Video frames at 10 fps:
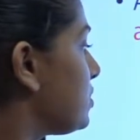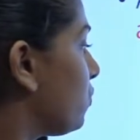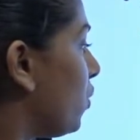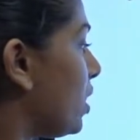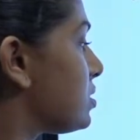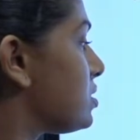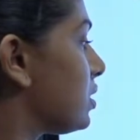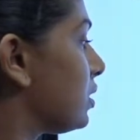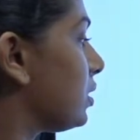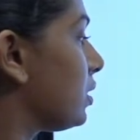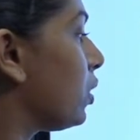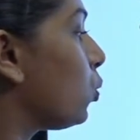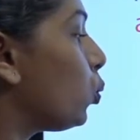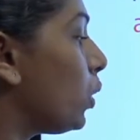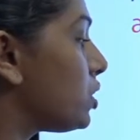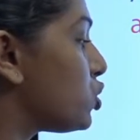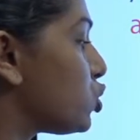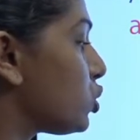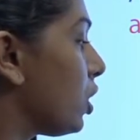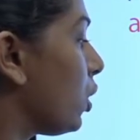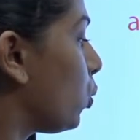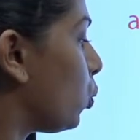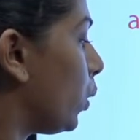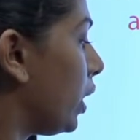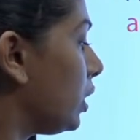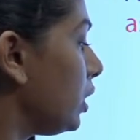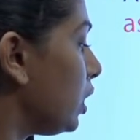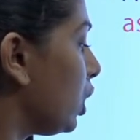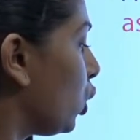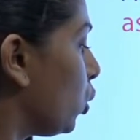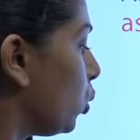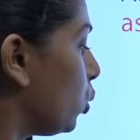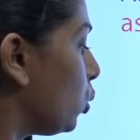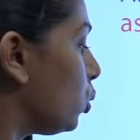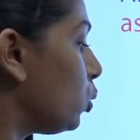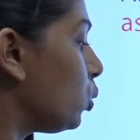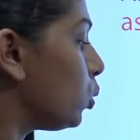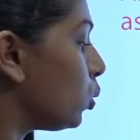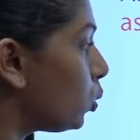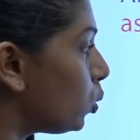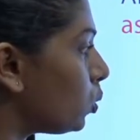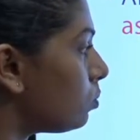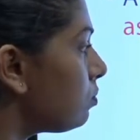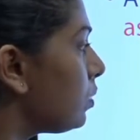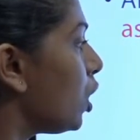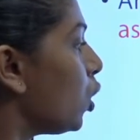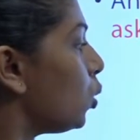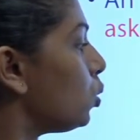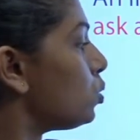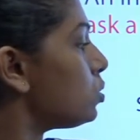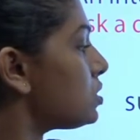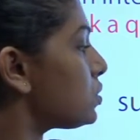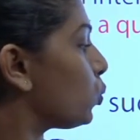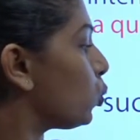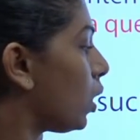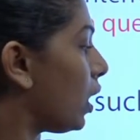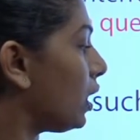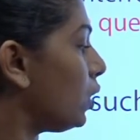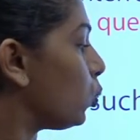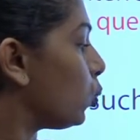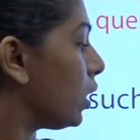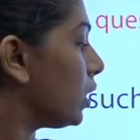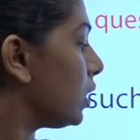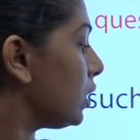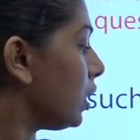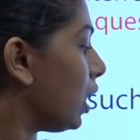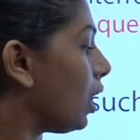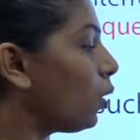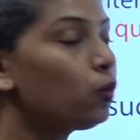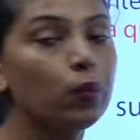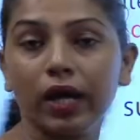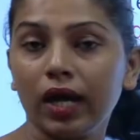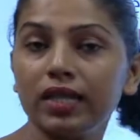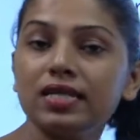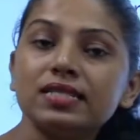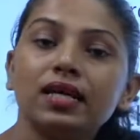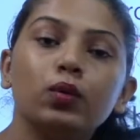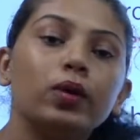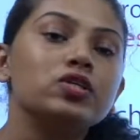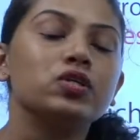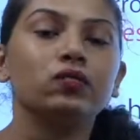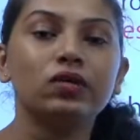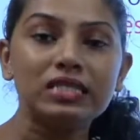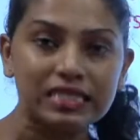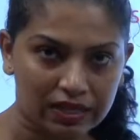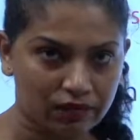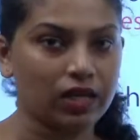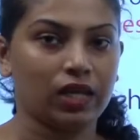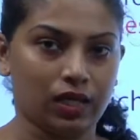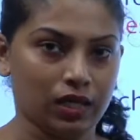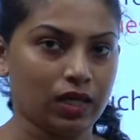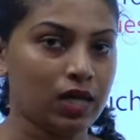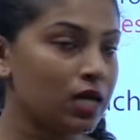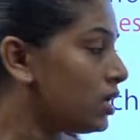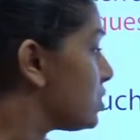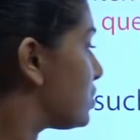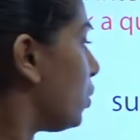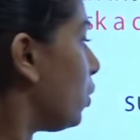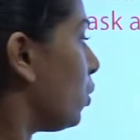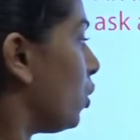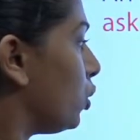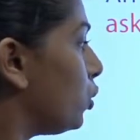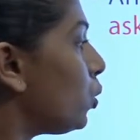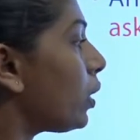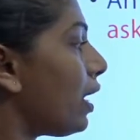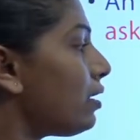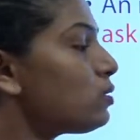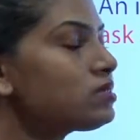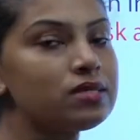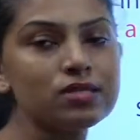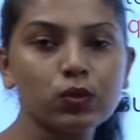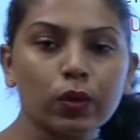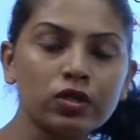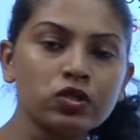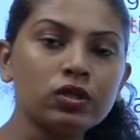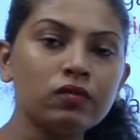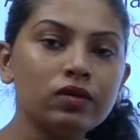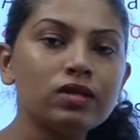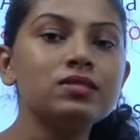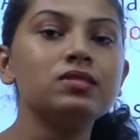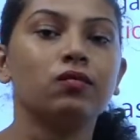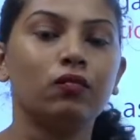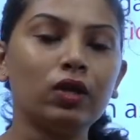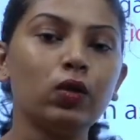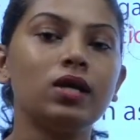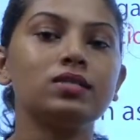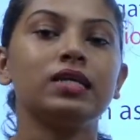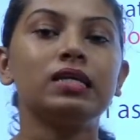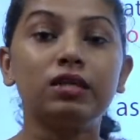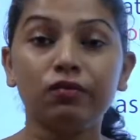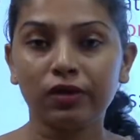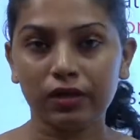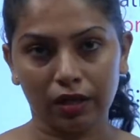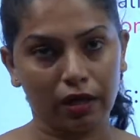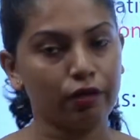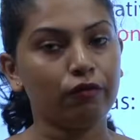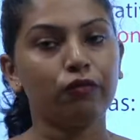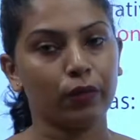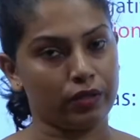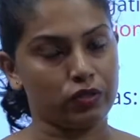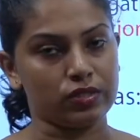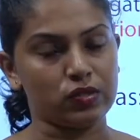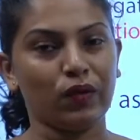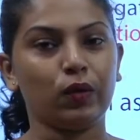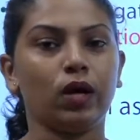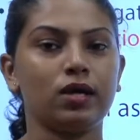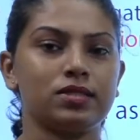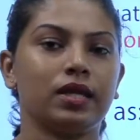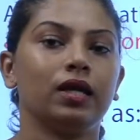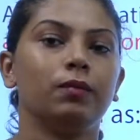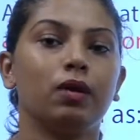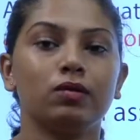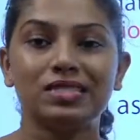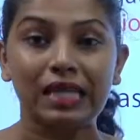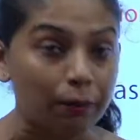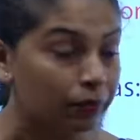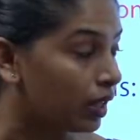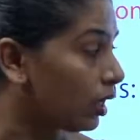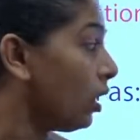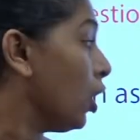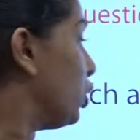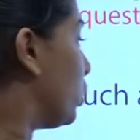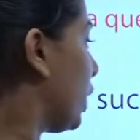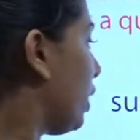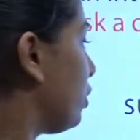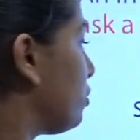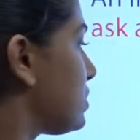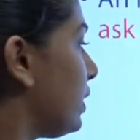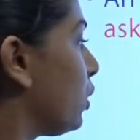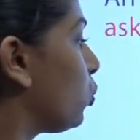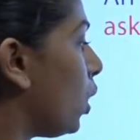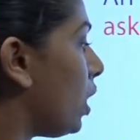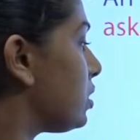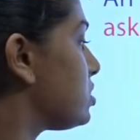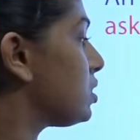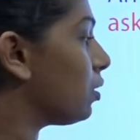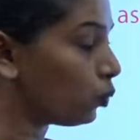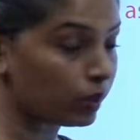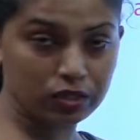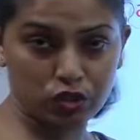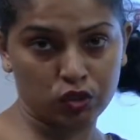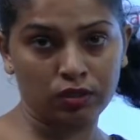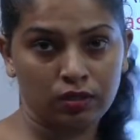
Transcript: What, which, when, who, whom, whose, why, whether, how, where. These are the question words given here. So you can use these question words when you are asking different kind of questions. When you are asking about something, you can use like what, which.